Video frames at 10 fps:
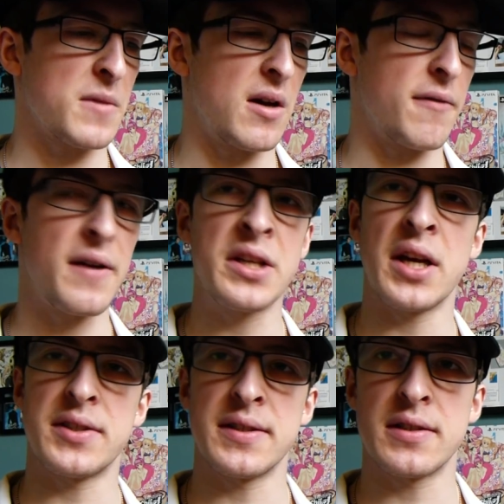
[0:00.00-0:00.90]

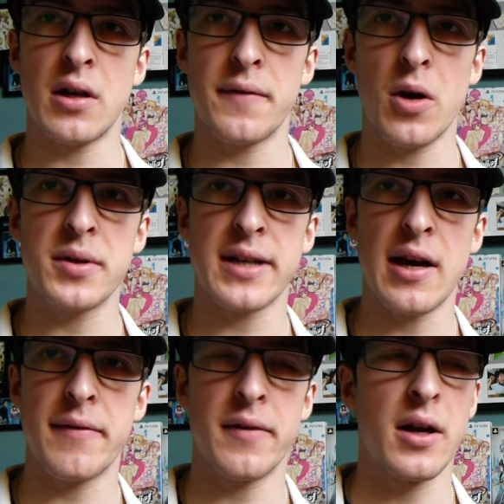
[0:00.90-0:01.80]
franchises and stuff, they always
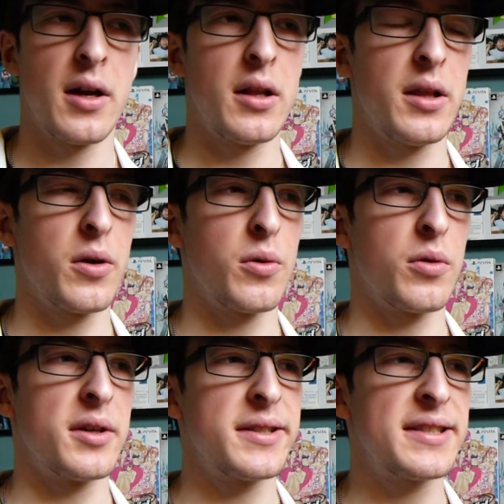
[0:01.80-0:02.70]
have
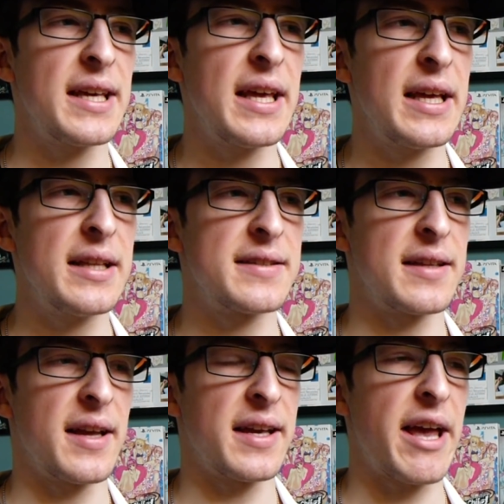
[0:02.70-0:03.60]
little scenes and
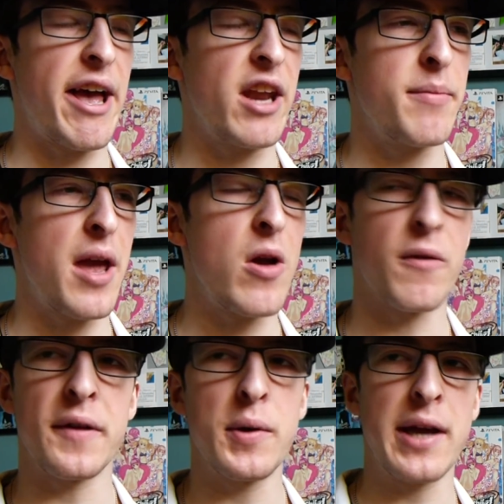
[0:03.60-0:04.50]
like anime or
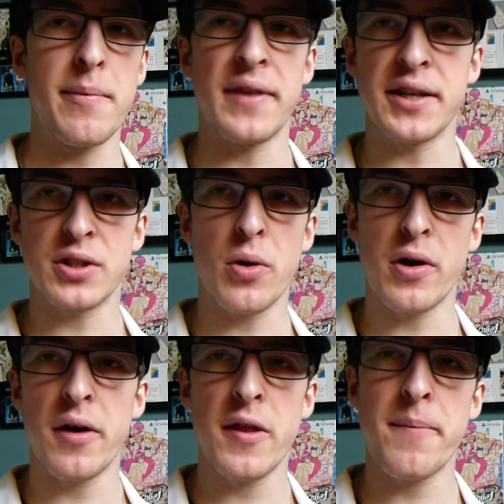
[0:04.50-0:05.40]
video game things going
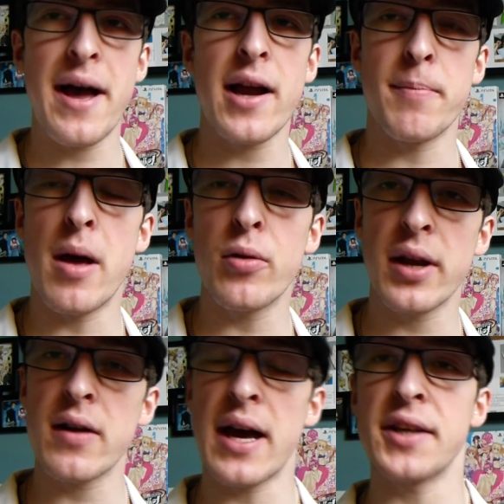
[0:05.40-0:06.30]
on in the back. Metal
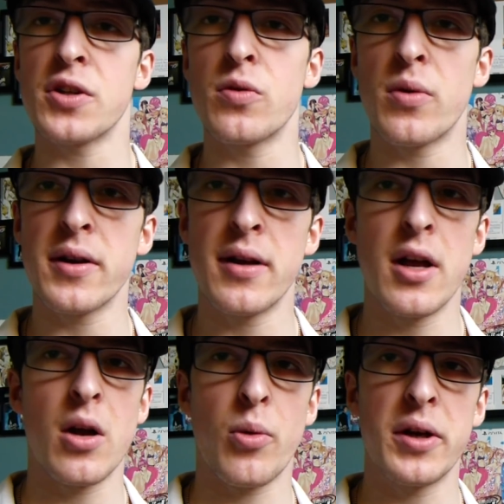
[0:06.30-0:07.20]
Gear had his own one
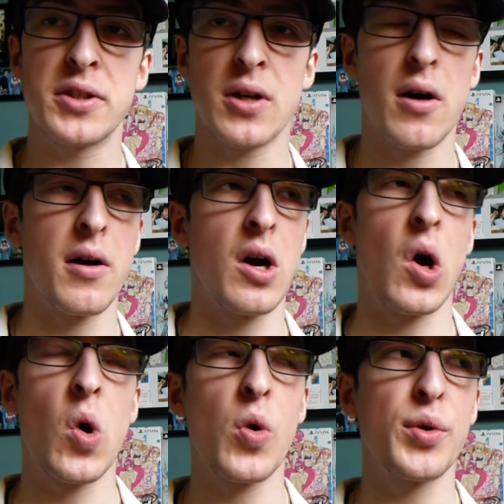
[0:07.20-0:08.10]
where you saw
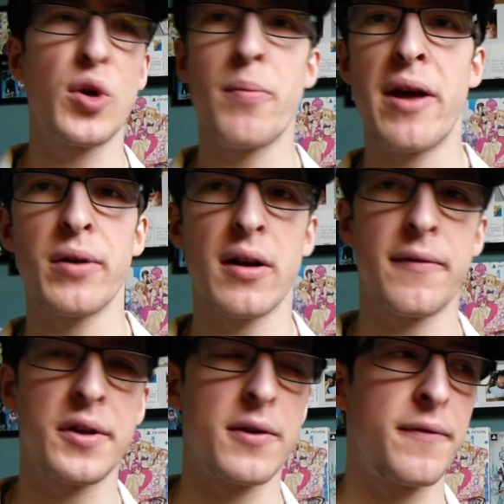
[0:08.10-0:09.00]
all new Metal Gear
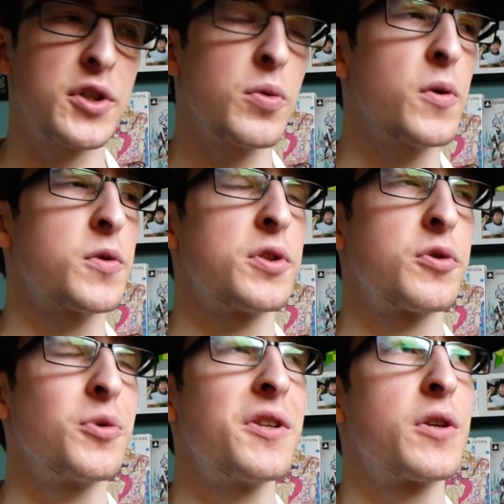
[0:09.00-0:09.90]
visuals, which
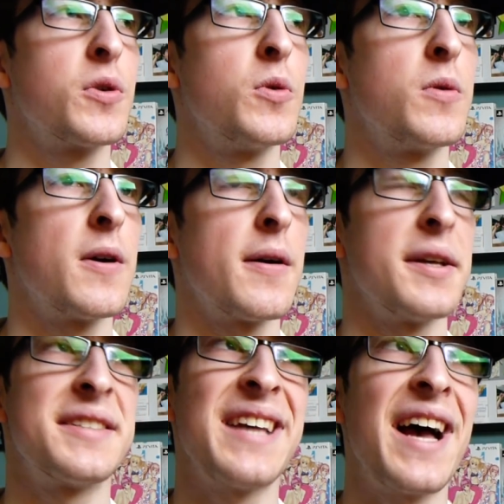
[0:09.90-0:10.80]
is really cool.
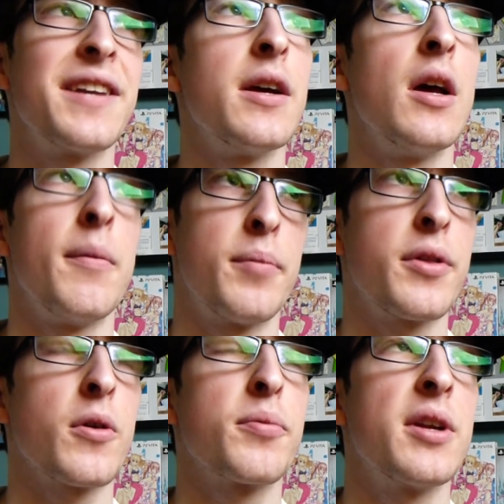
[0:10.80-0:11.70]
It's sad, but
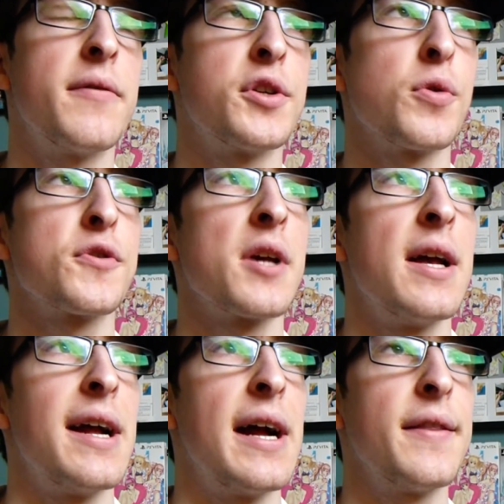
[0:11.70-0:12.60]
they're pretty visuals.
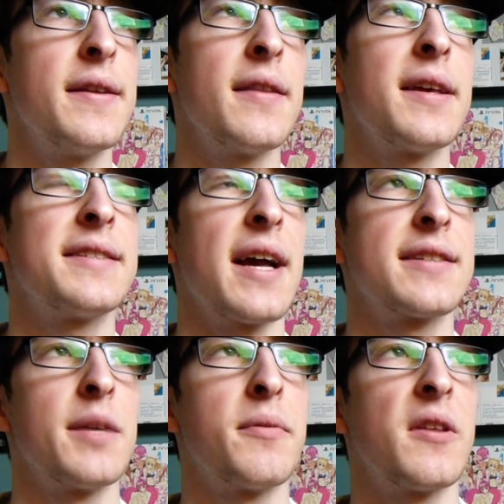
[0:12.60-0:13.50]
And they did the exact
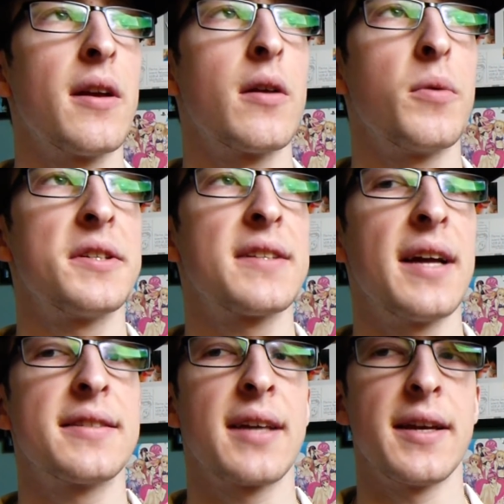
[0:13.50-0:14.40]
same thing with
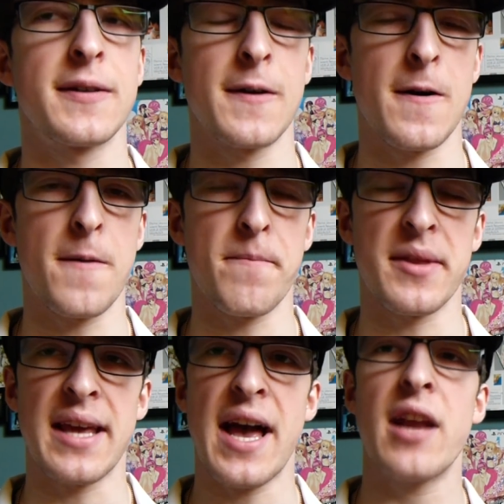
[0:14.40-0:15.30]
Steins Gate,
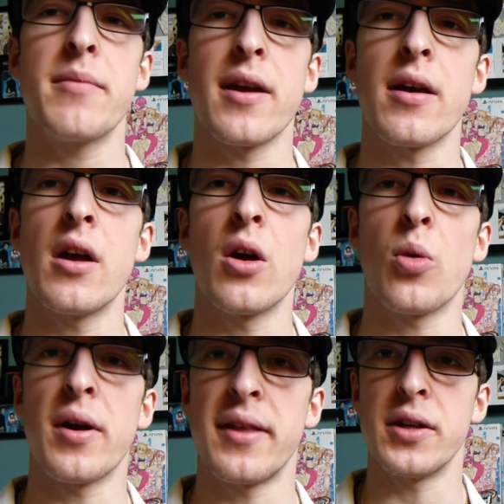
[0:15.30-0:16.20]
the anime,
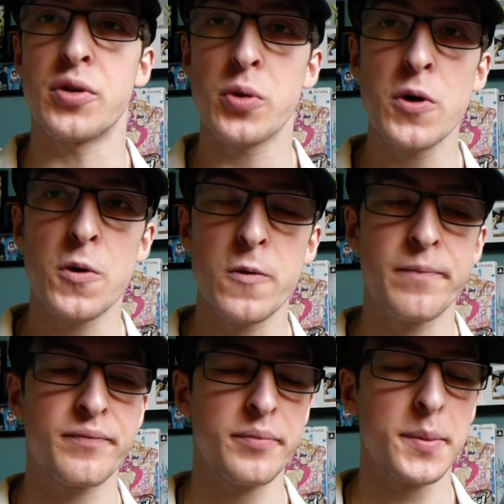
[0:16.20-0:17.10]
where drew
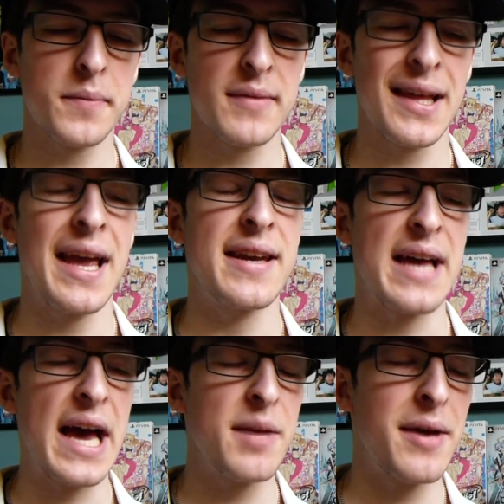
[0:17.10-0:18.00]
and
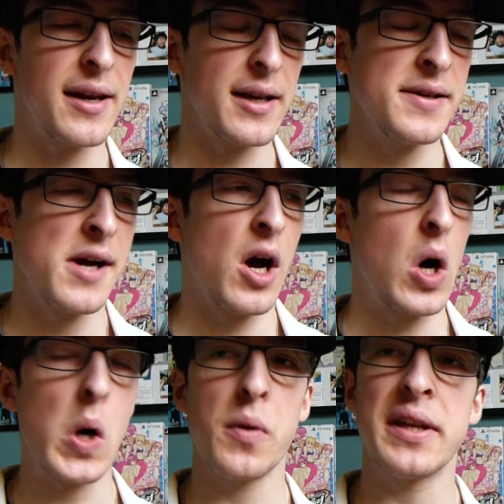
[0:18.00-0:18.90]
animated
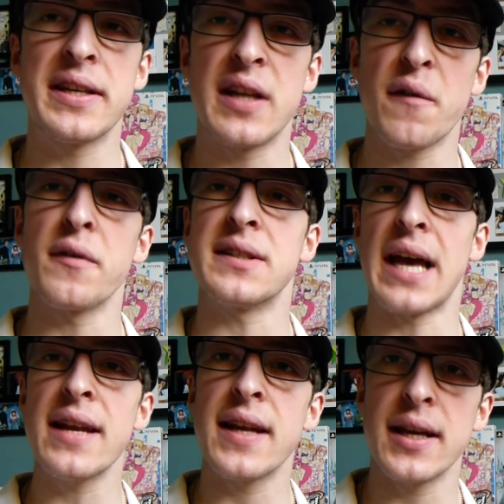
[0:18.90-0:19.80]
all the different
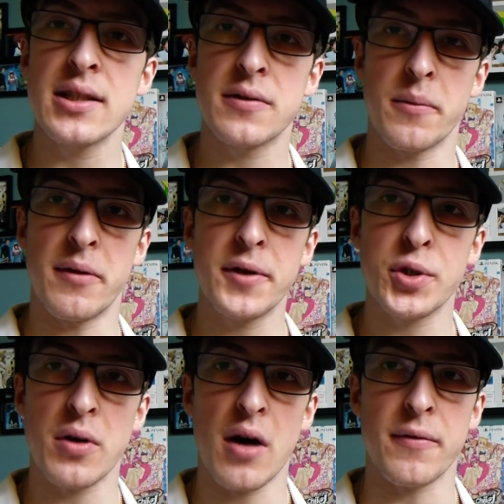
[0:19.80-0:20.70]
endings from the
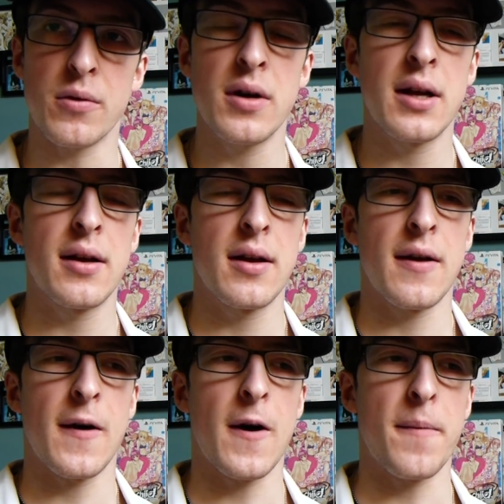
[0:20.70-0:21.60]
visual novel,
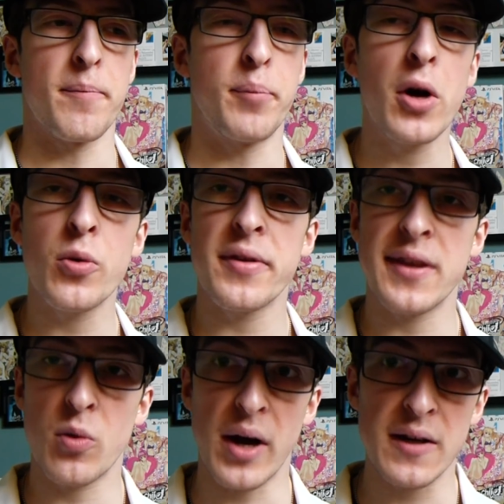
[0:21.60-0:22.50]
but with the
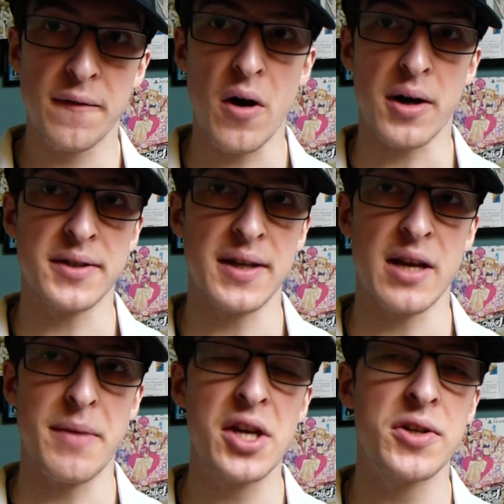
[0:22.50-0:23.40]
White Fox
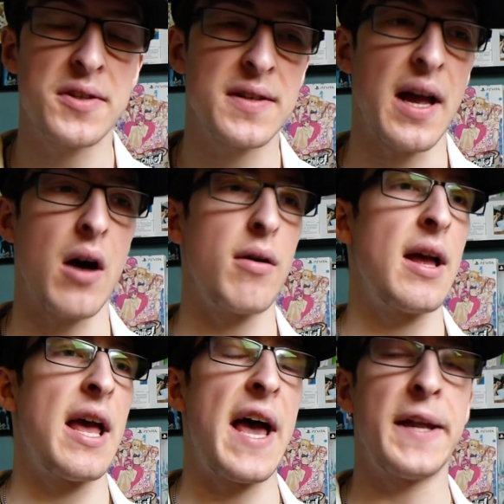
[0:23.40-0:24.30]
animation style,
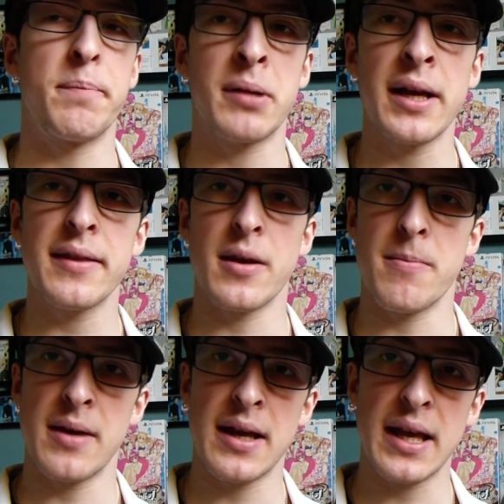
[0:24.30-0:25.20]
and played
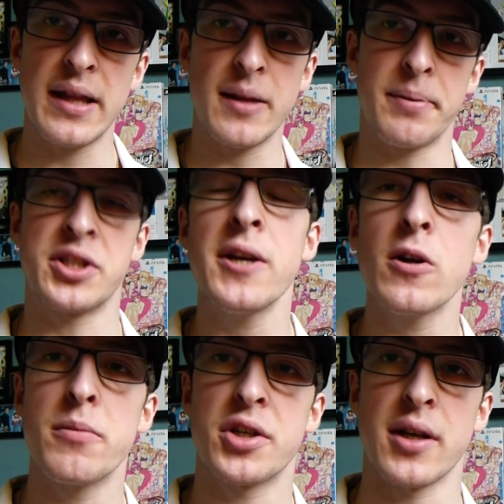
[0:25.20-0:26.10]
them in the
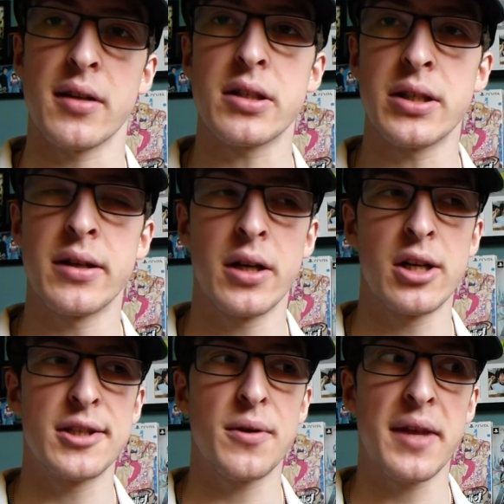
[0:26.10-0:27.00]
pachinko machines.
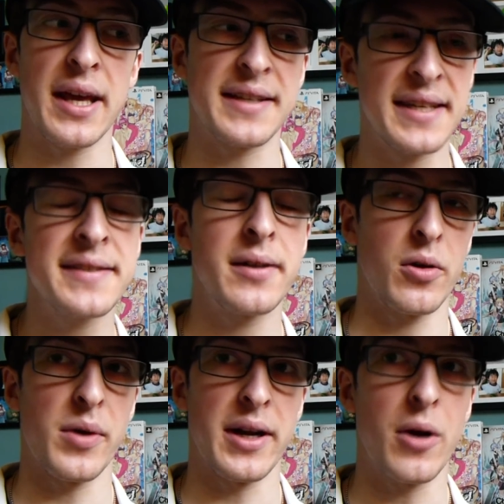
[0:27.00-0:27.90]
So they existed
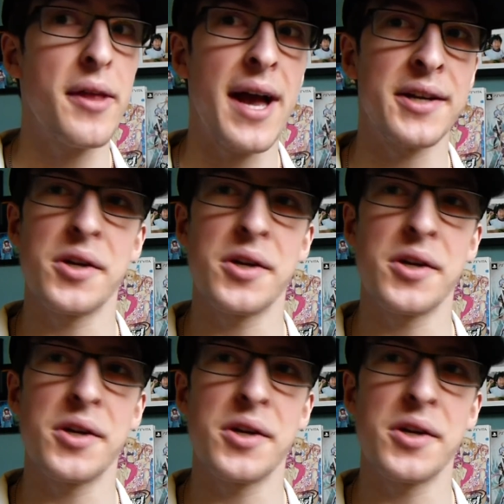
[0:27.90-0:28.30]
already. All they had to